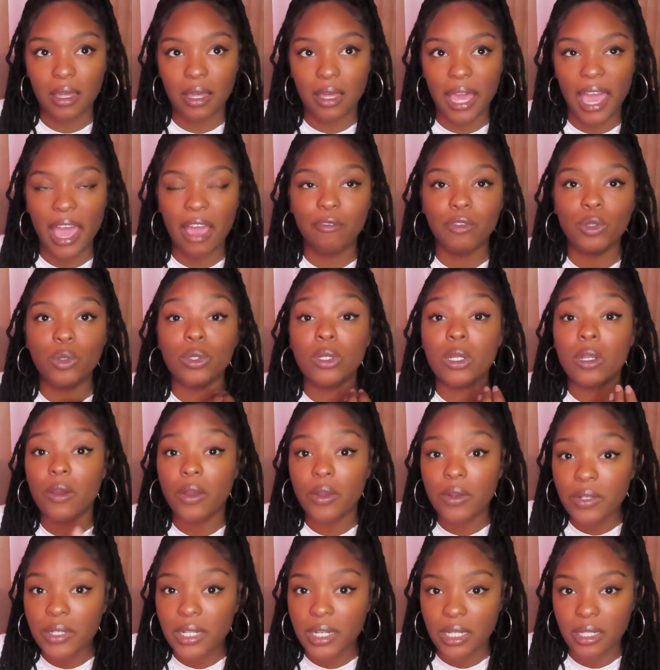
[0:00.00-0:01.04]
have you
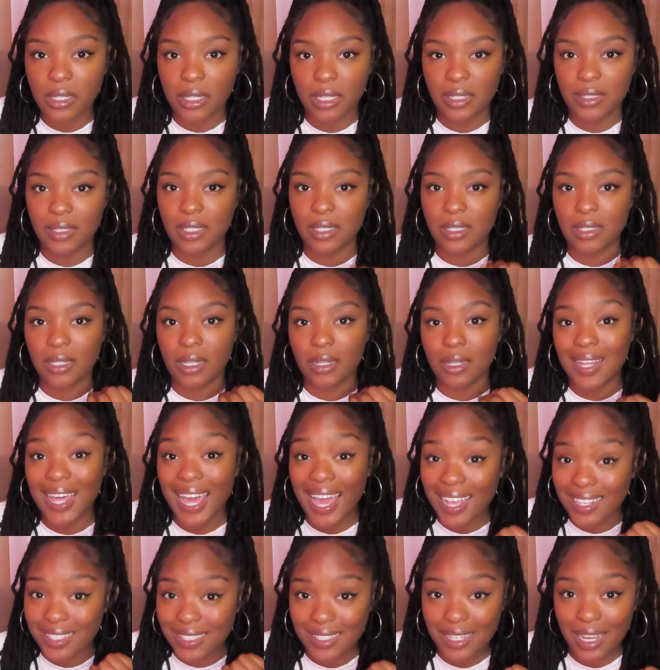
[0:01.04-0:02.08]
learned anything since the
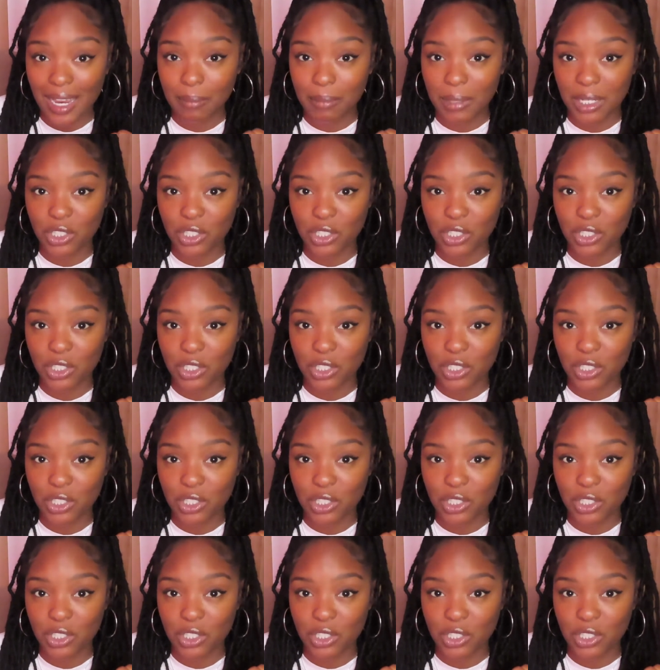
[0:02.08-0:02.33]
last time